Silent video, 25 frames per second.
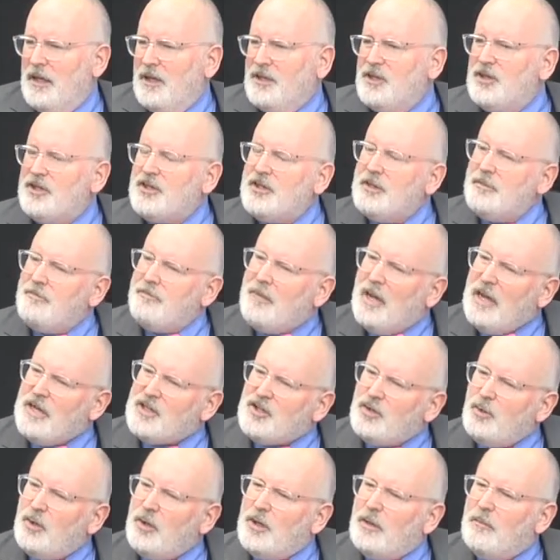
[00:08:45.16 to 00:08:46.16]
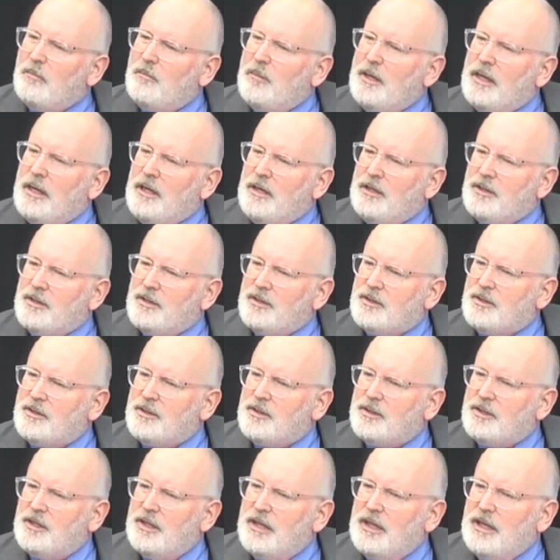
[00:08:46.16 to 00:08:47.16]
just imagine what it
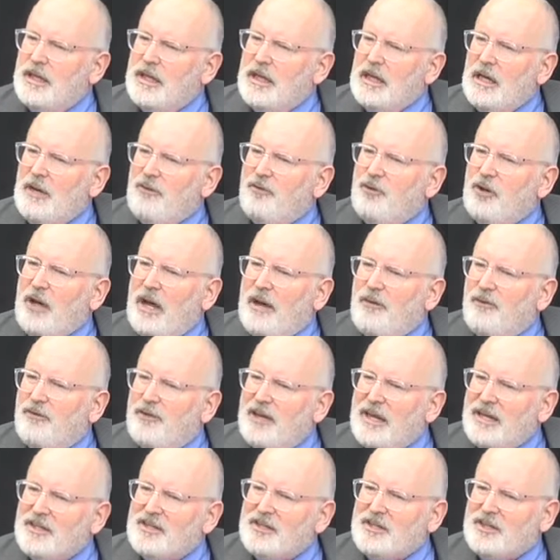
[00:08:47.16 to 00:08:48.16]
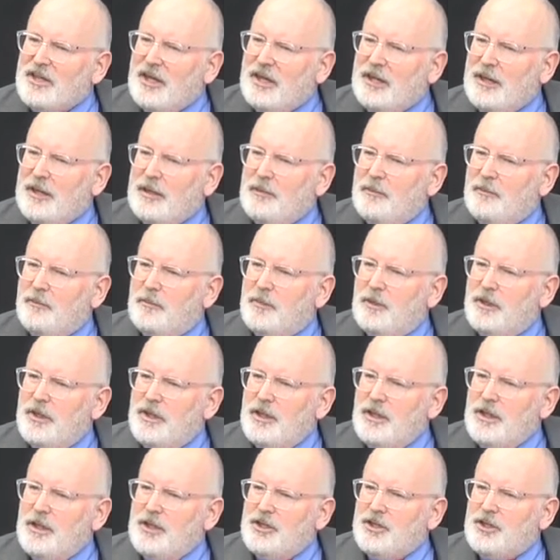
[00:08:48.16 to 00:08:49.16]
means if you have less time
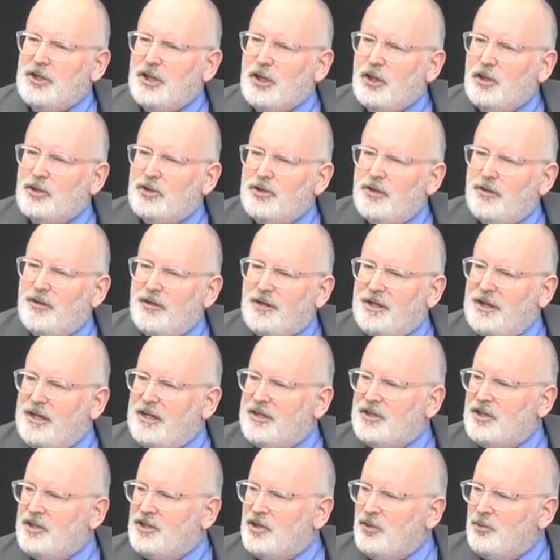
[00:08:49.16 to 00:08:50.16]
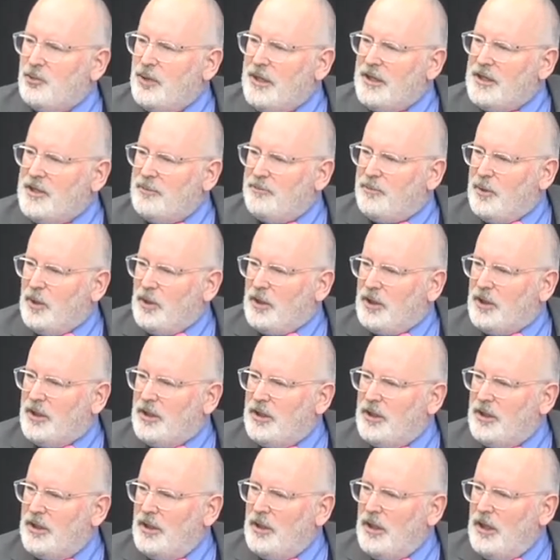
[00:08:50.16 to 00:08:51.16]
to go to the theater, to read a
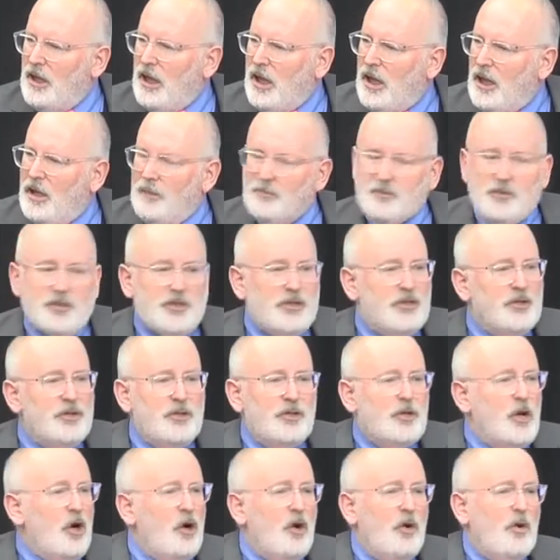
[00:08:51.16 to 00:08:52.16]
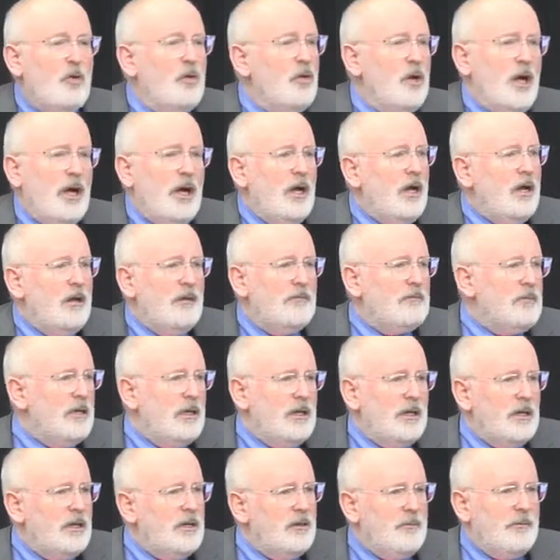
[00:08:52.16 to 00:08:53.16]
book, to go
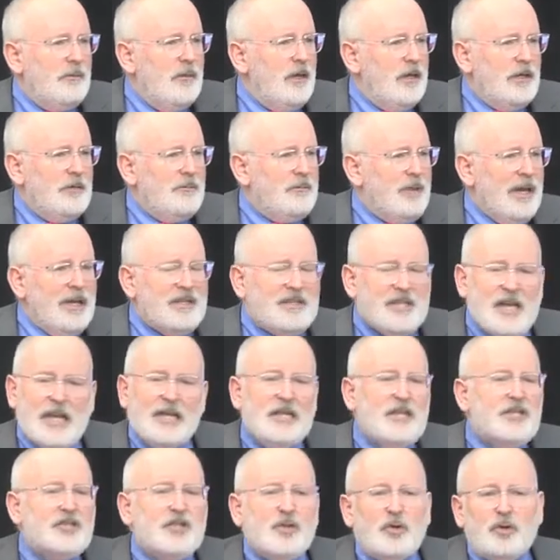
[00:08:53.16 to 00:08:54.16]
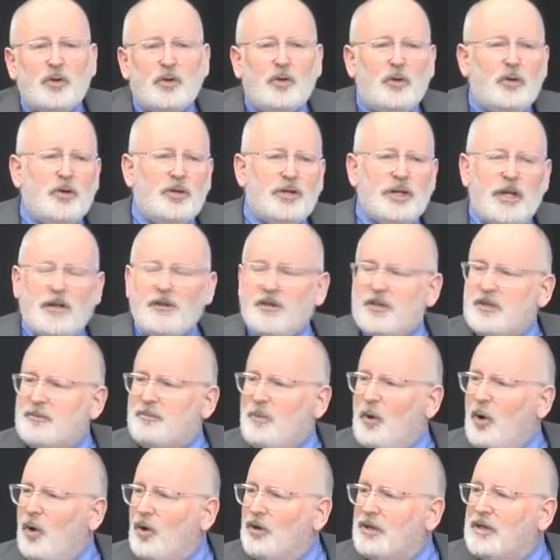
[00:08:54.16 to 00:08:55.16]
play tennis or another
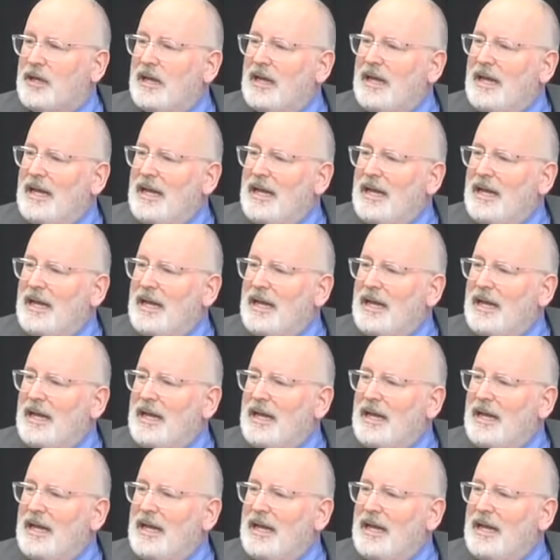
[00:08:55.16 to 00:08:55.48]
sport,